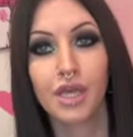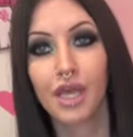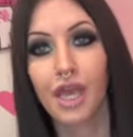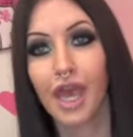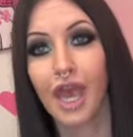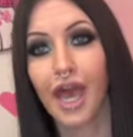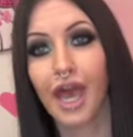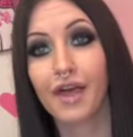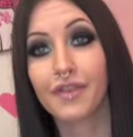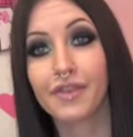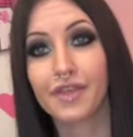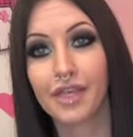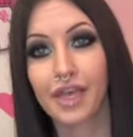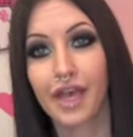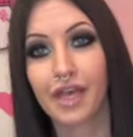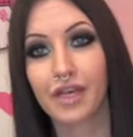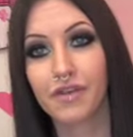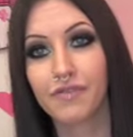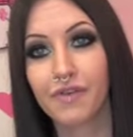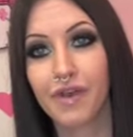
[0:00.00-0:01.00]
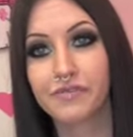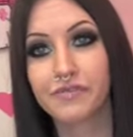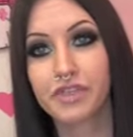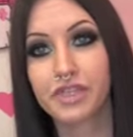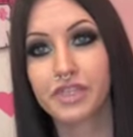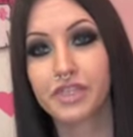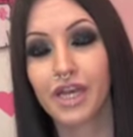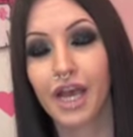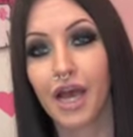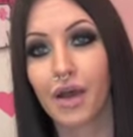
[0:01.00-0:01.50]
At the end of every
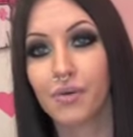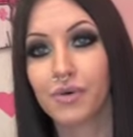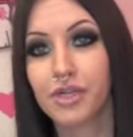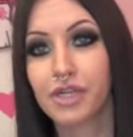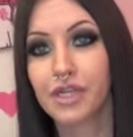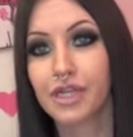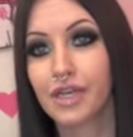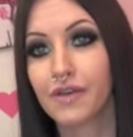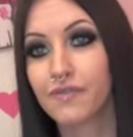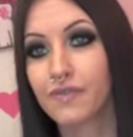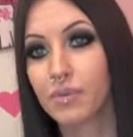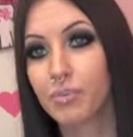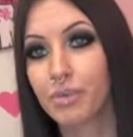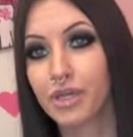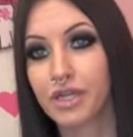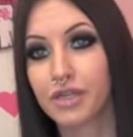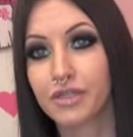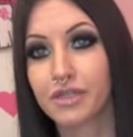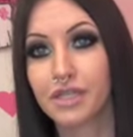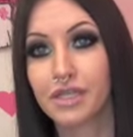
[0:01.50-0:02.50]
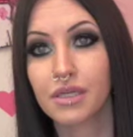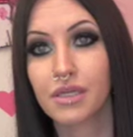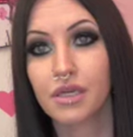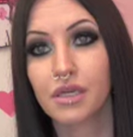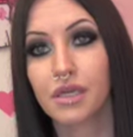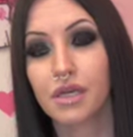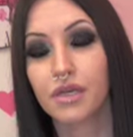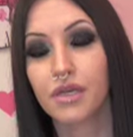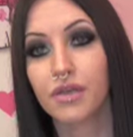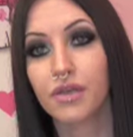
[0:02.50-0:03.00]
shower, give the piercing a
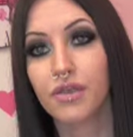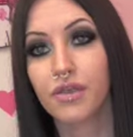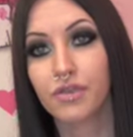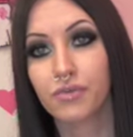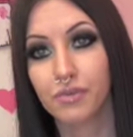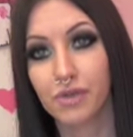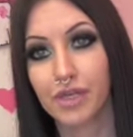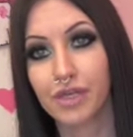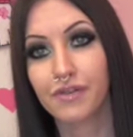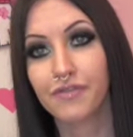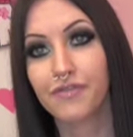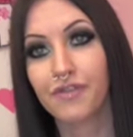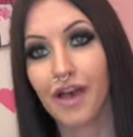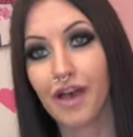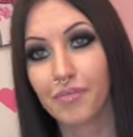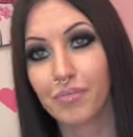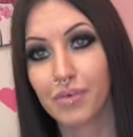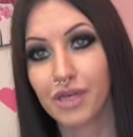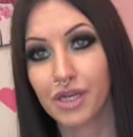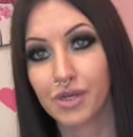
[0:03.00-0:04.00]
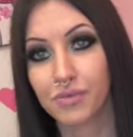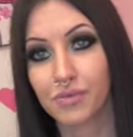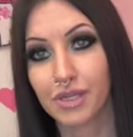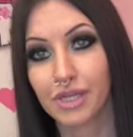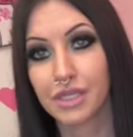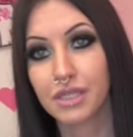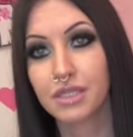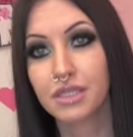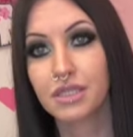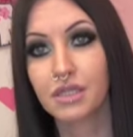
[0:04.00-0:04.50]
good 3 to 5 minute
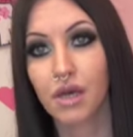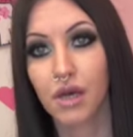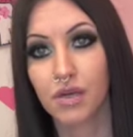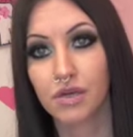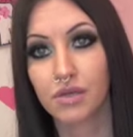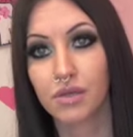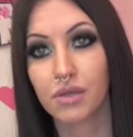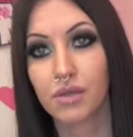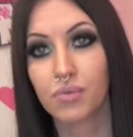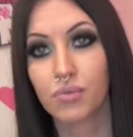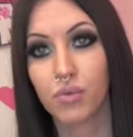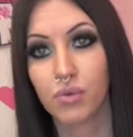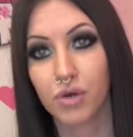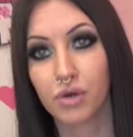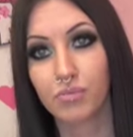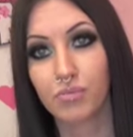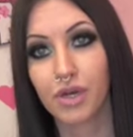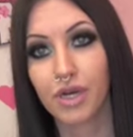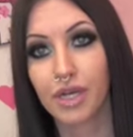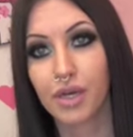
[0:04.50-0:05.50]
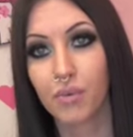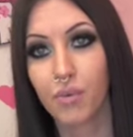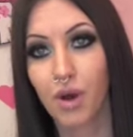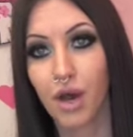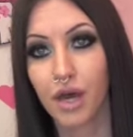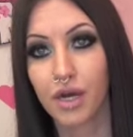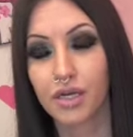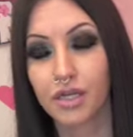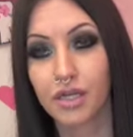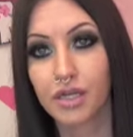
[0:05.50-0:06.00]
rinse under the warm running
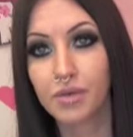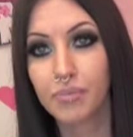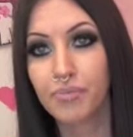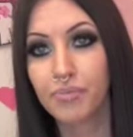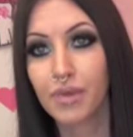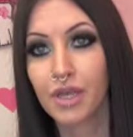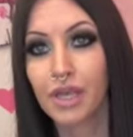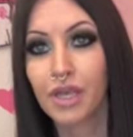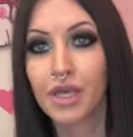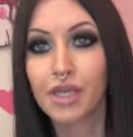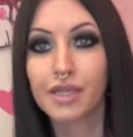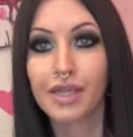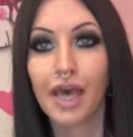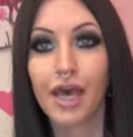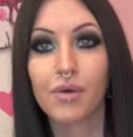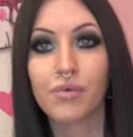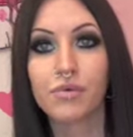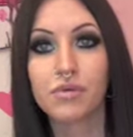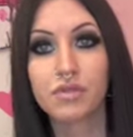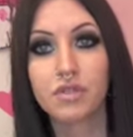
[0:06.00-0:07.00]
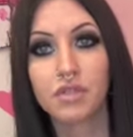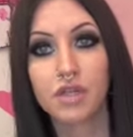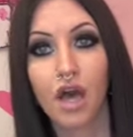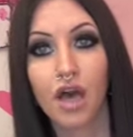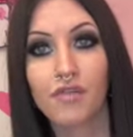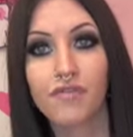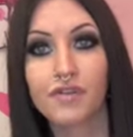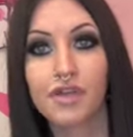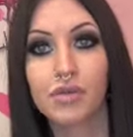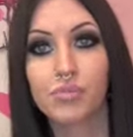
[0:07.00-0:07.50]
water. That will
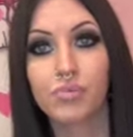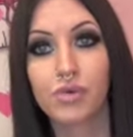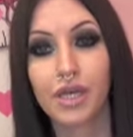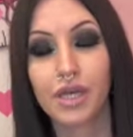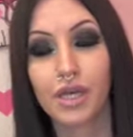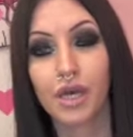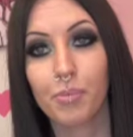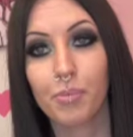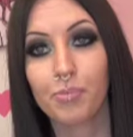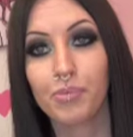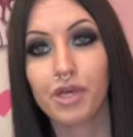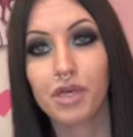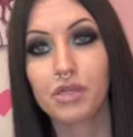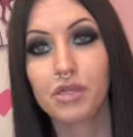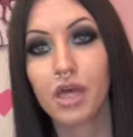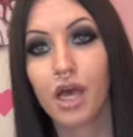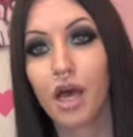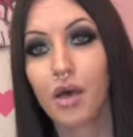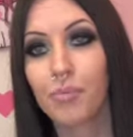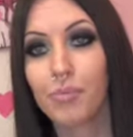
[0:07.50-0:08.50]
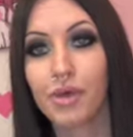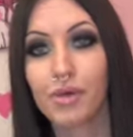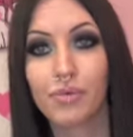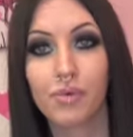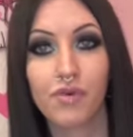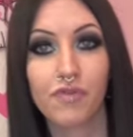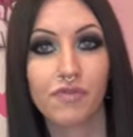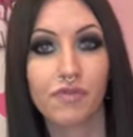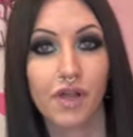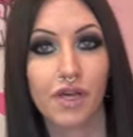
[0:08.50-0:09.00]
soften and break buildup, it
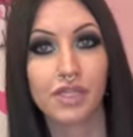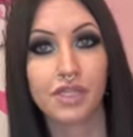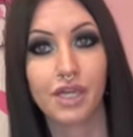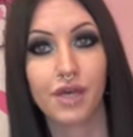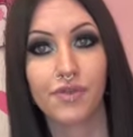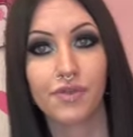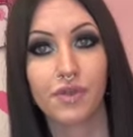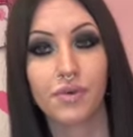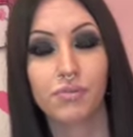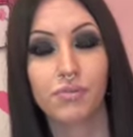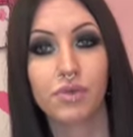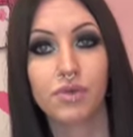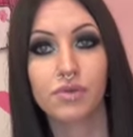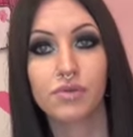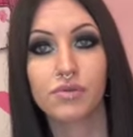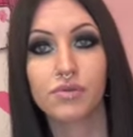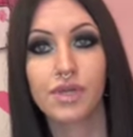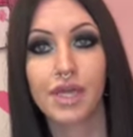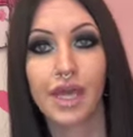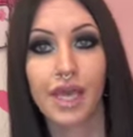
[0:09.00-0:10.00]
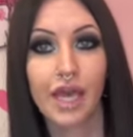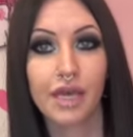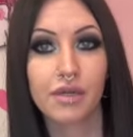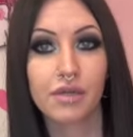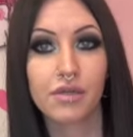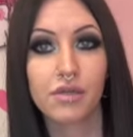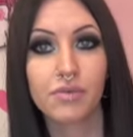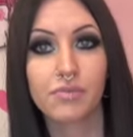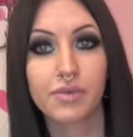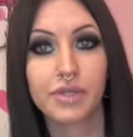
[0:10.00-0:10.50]
will flush out the wound, and
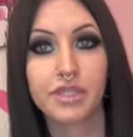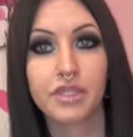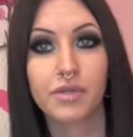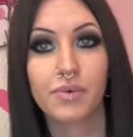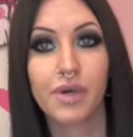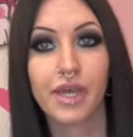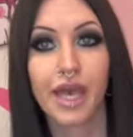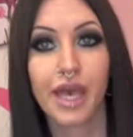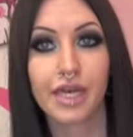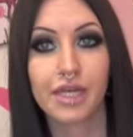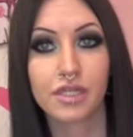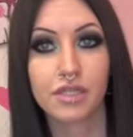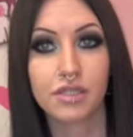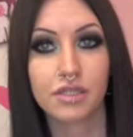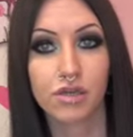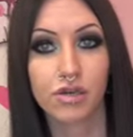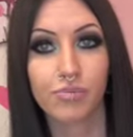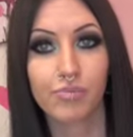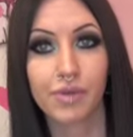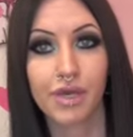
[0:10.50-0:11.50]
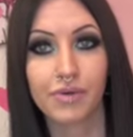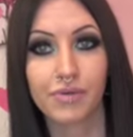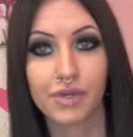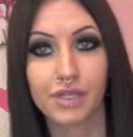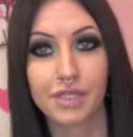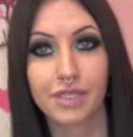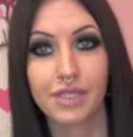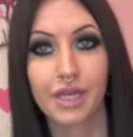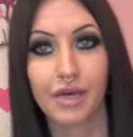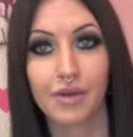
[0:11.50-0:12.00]
it'll rinse away any soap that
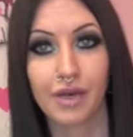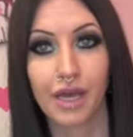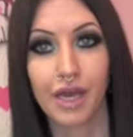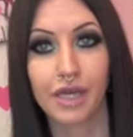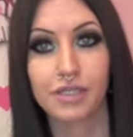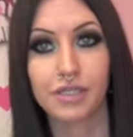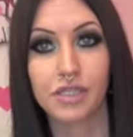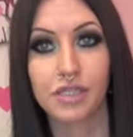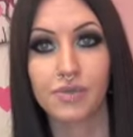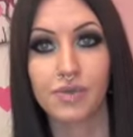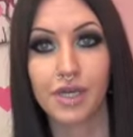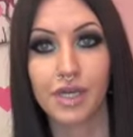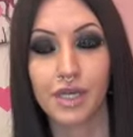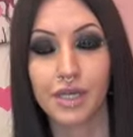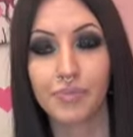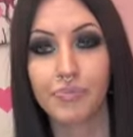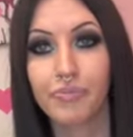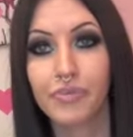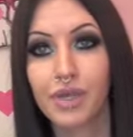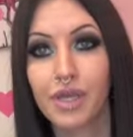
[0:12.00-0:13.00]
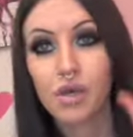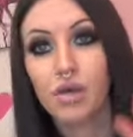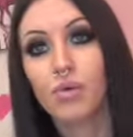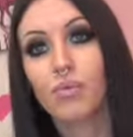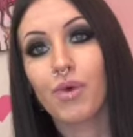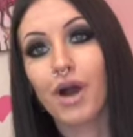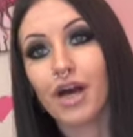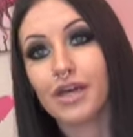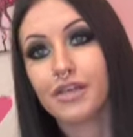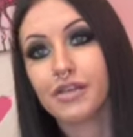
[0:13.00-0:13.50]
runs down onto it.
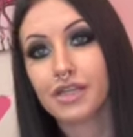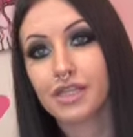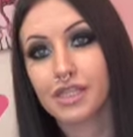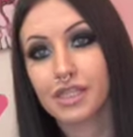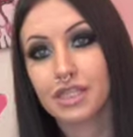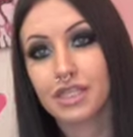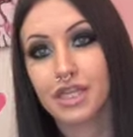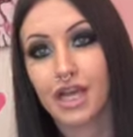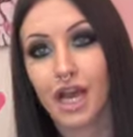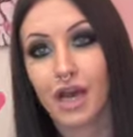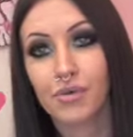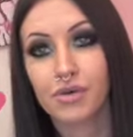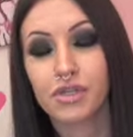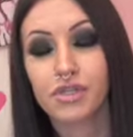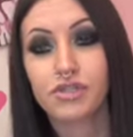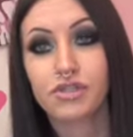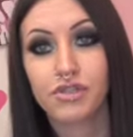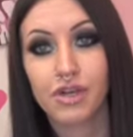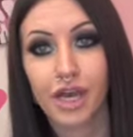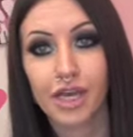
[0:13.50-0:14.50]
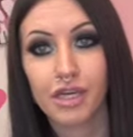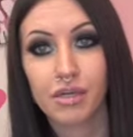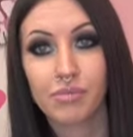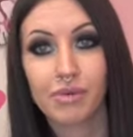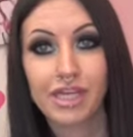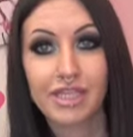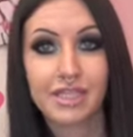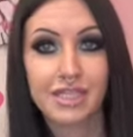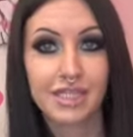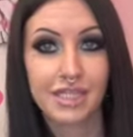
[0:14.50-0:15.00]
While you're in the shower, try your
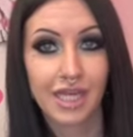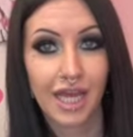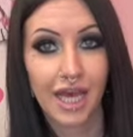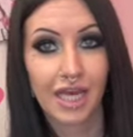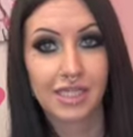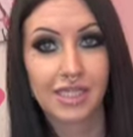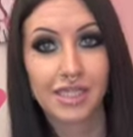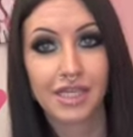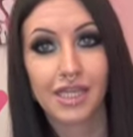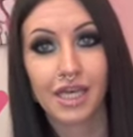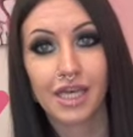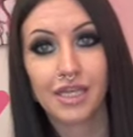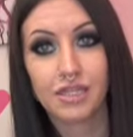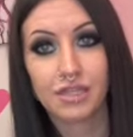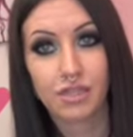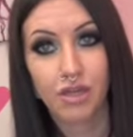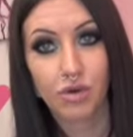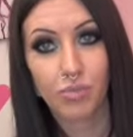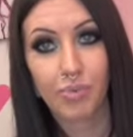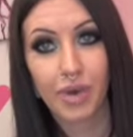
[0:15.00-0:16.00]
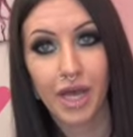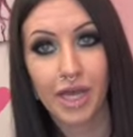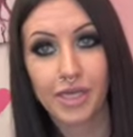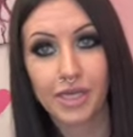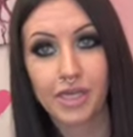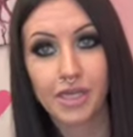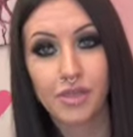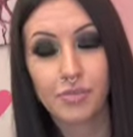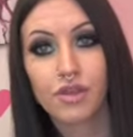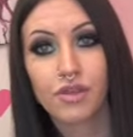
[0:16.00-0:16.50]
best not to get soap on
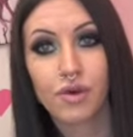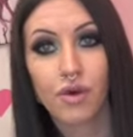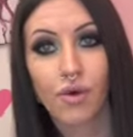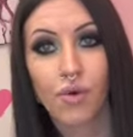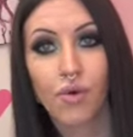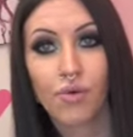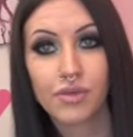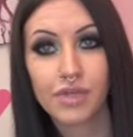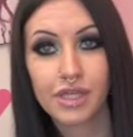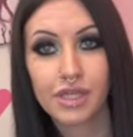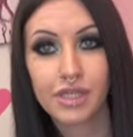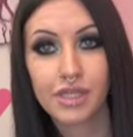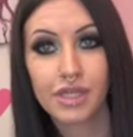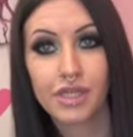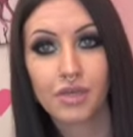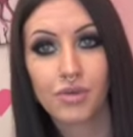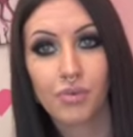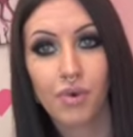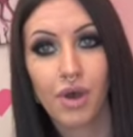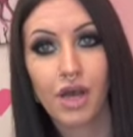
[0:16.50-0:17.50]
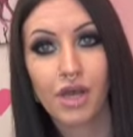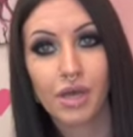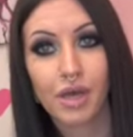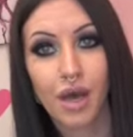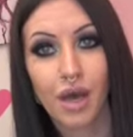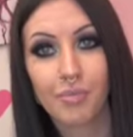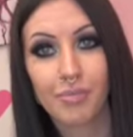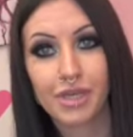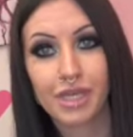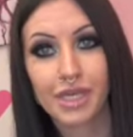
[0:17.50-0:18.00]
it. The only thing you want
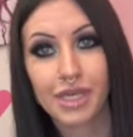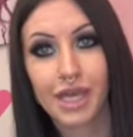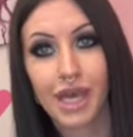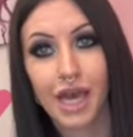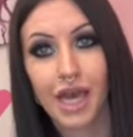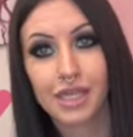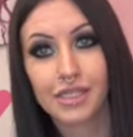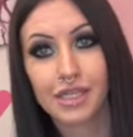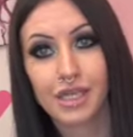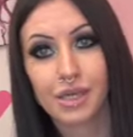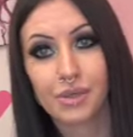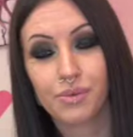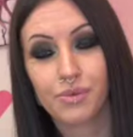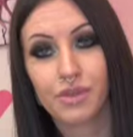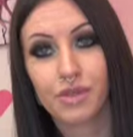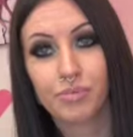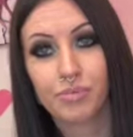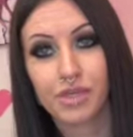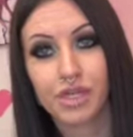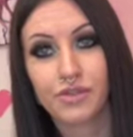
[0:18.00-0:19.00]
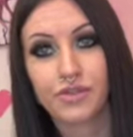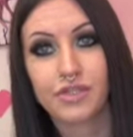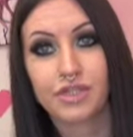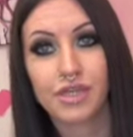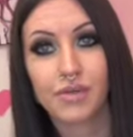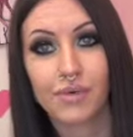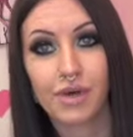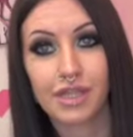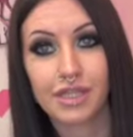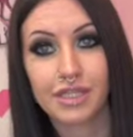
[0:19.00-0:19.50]
coming in contact with the
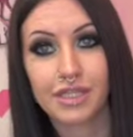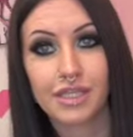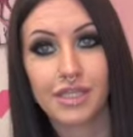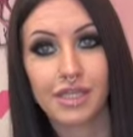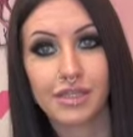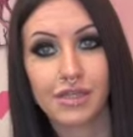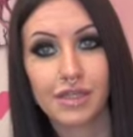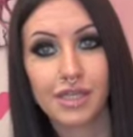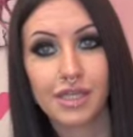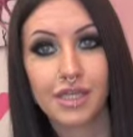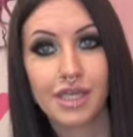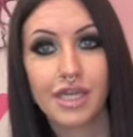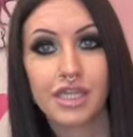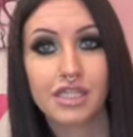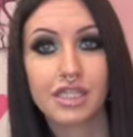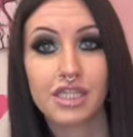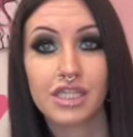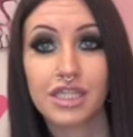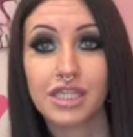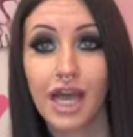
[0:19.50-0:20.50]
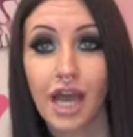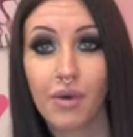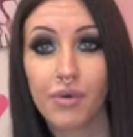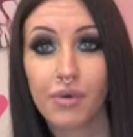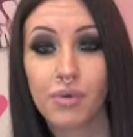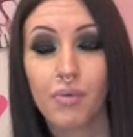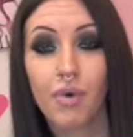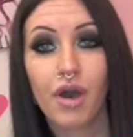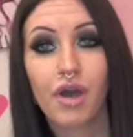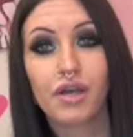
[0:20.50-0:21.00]
piercing while it's healing is
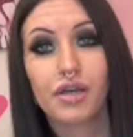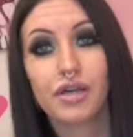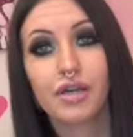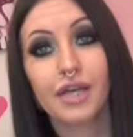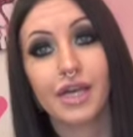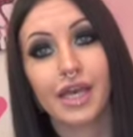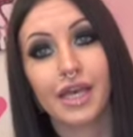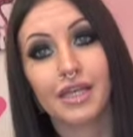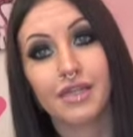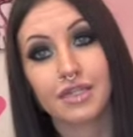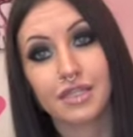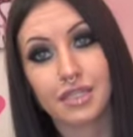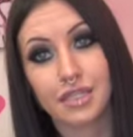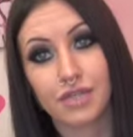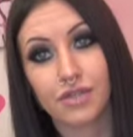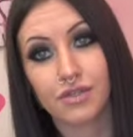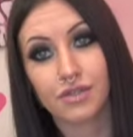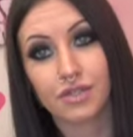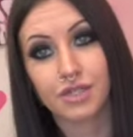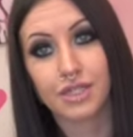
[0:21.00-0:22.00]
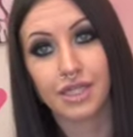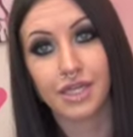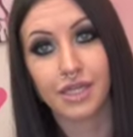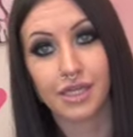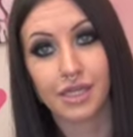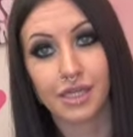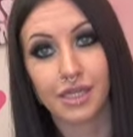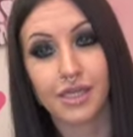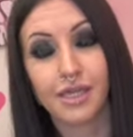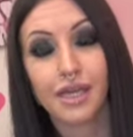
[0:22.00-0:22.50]
shower water and sterile
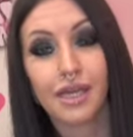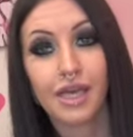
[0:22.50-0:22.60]
saline.